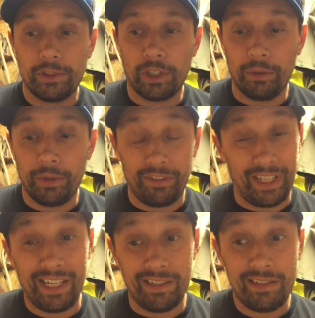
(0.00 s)
So if
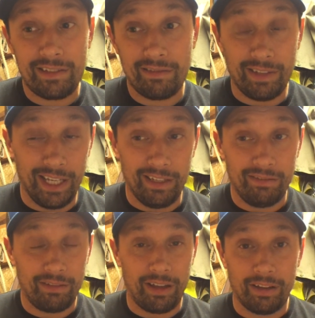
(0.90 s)
it is,
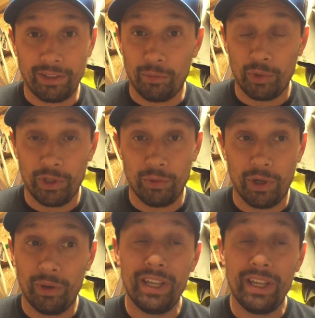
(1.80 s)
then I've done pretty well.